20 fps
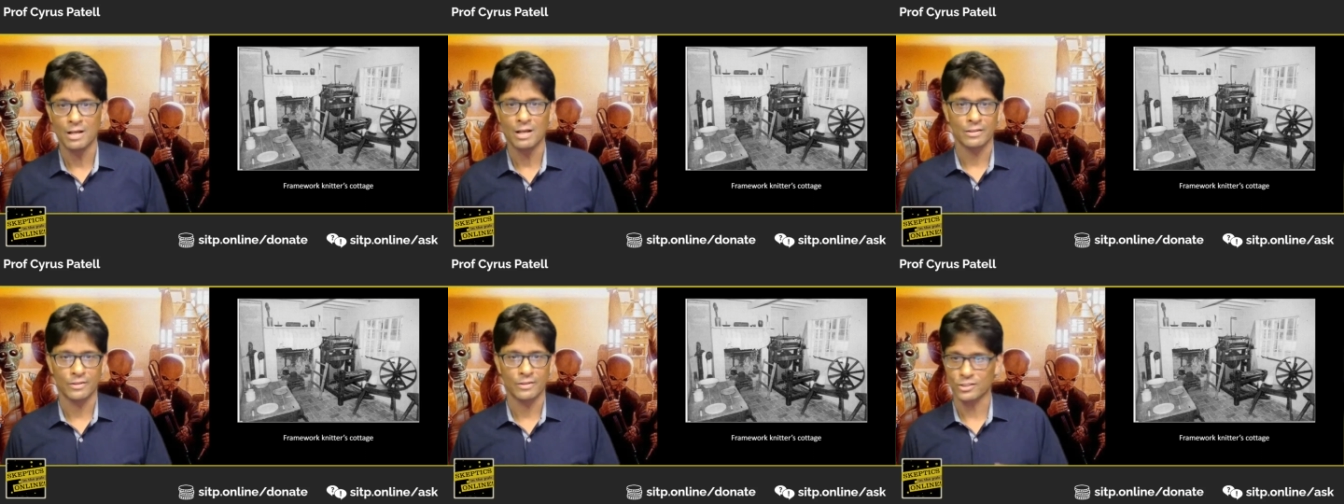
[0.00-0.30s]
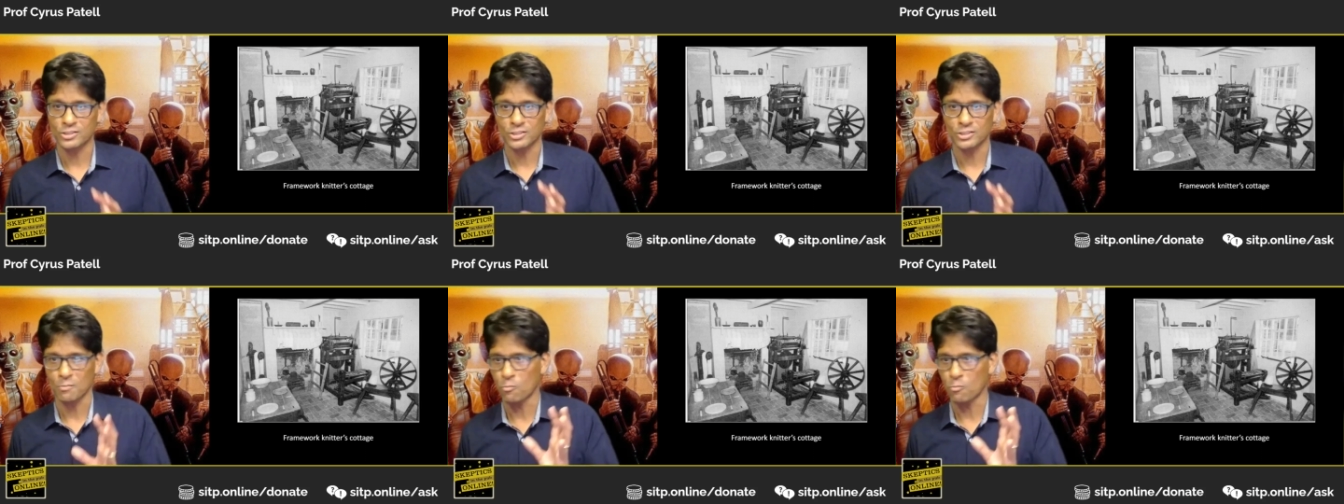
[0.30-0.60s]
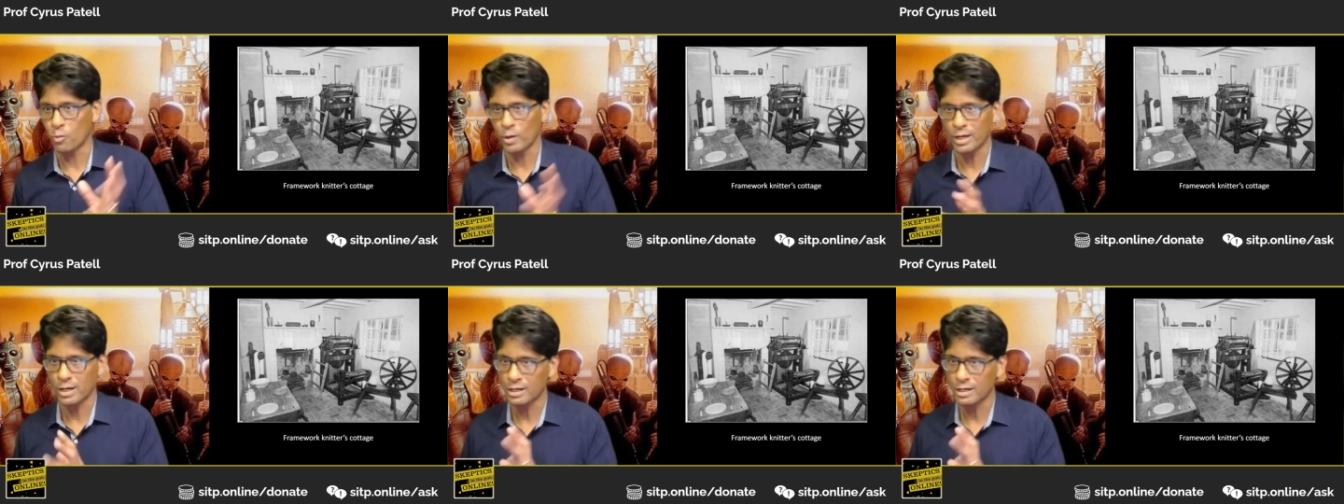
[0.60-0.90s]
there's some
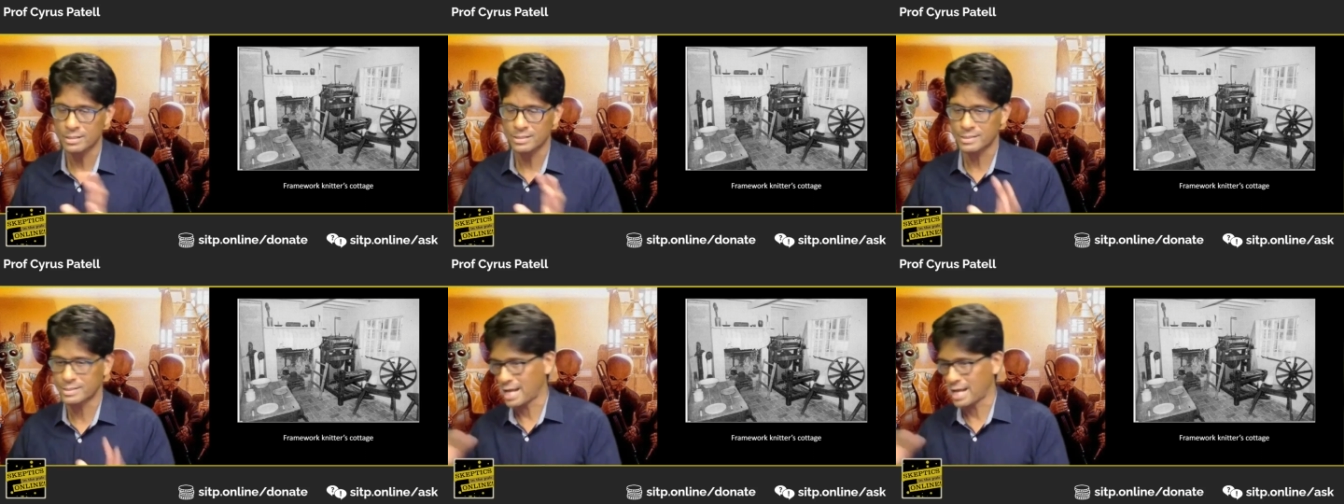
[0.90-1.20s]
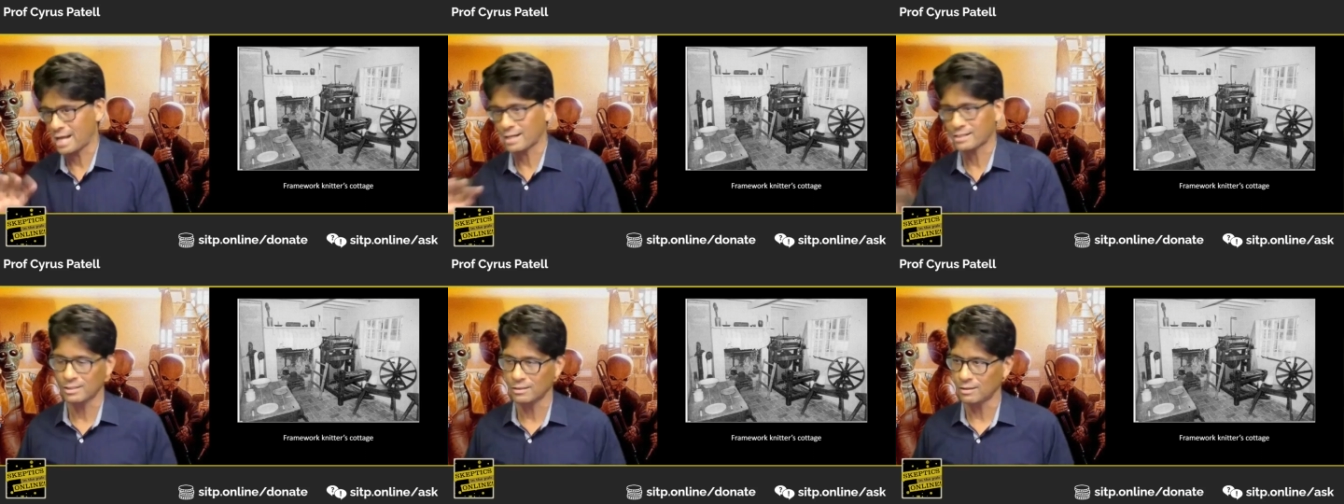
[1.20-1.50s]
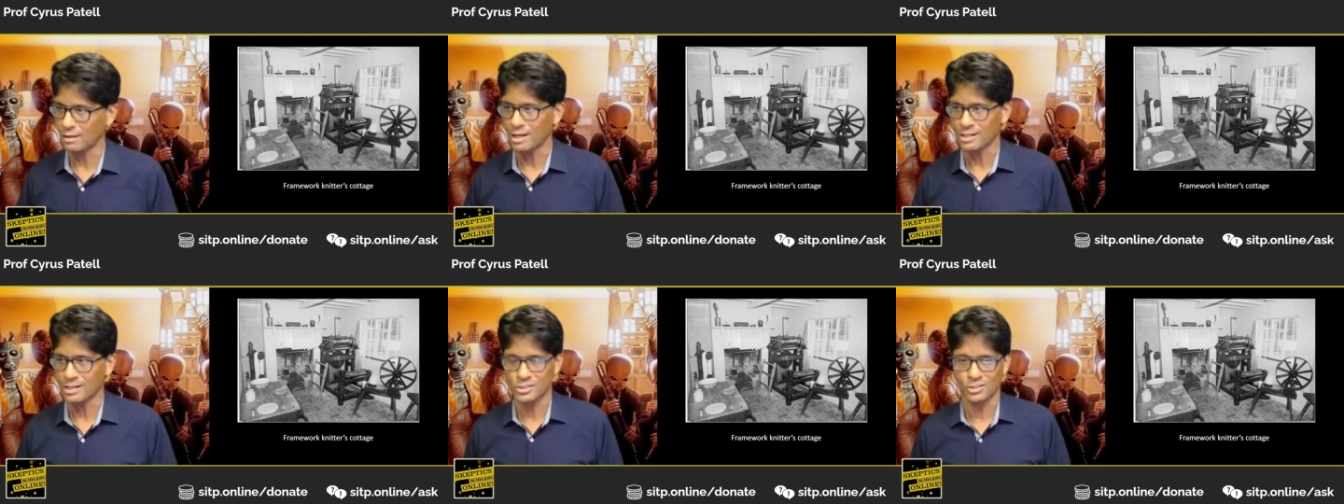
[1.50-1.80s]
weird
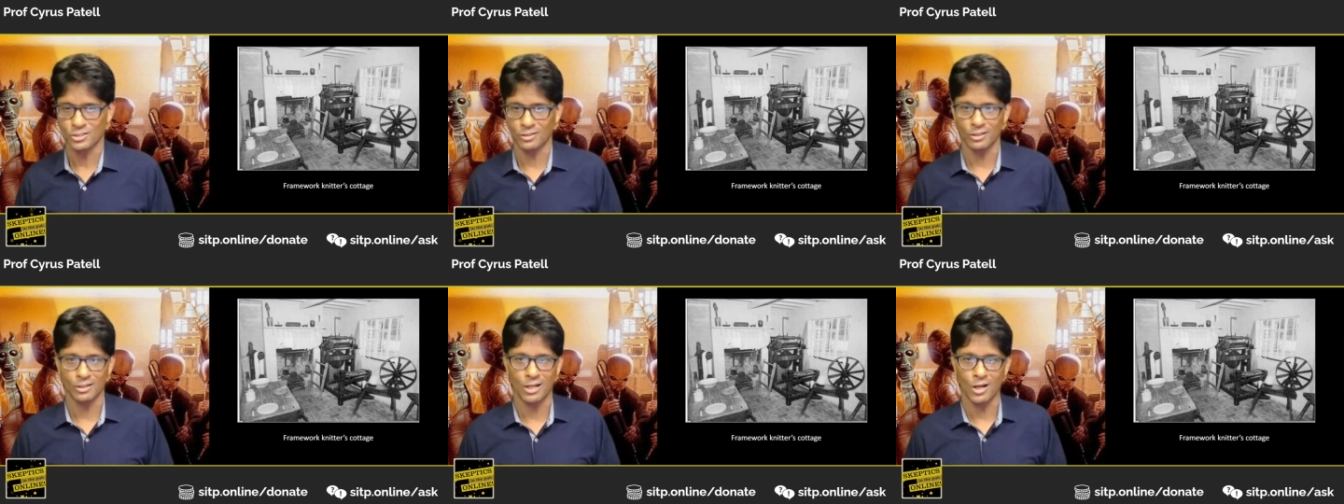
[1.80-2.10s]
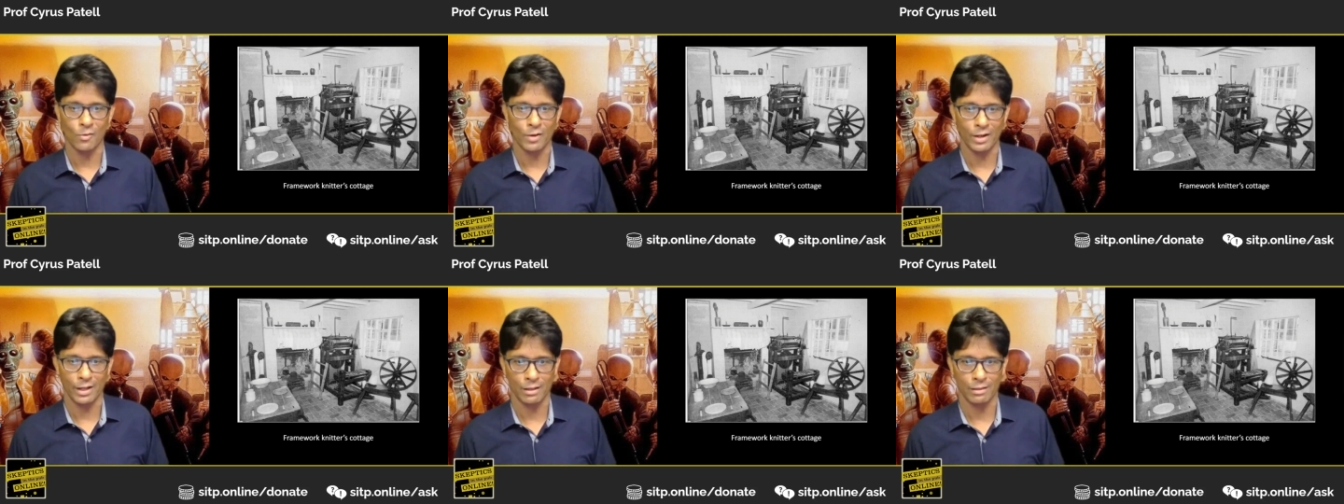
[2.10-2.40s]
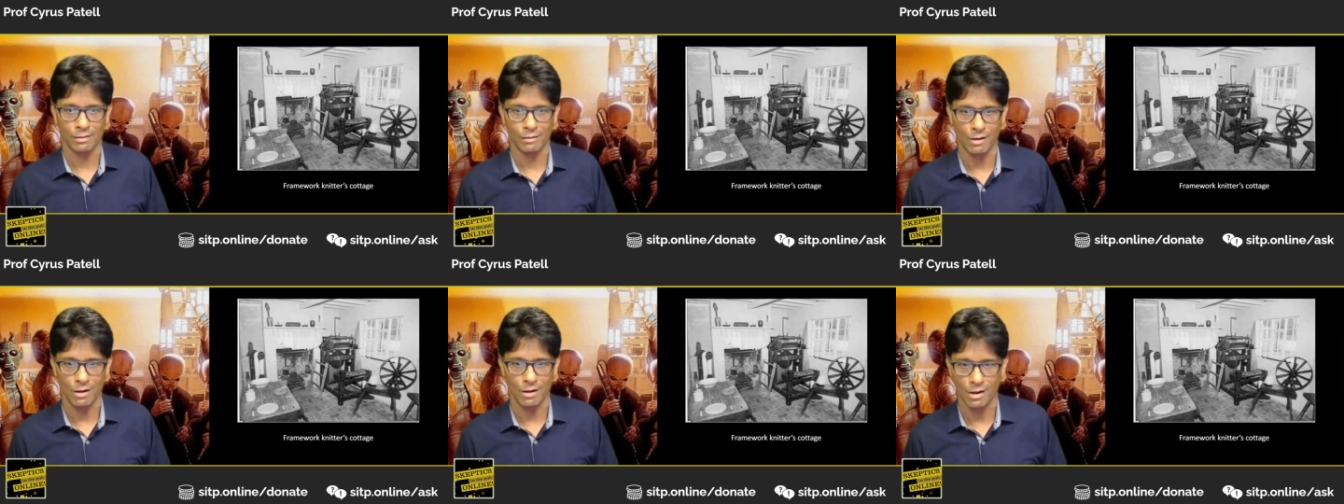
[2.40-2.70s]
technological going
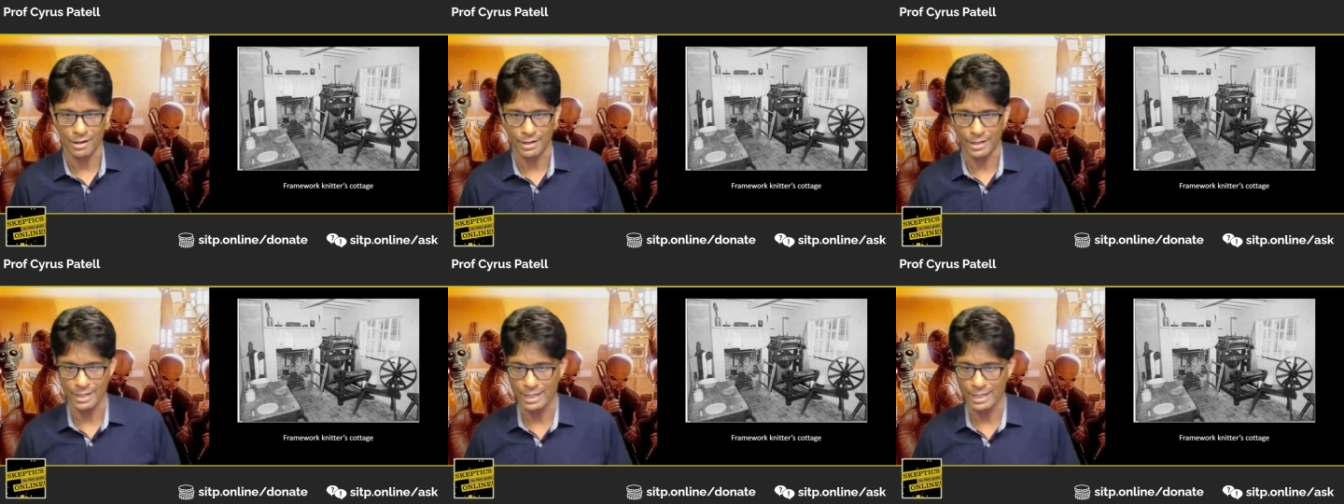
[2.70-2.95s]
on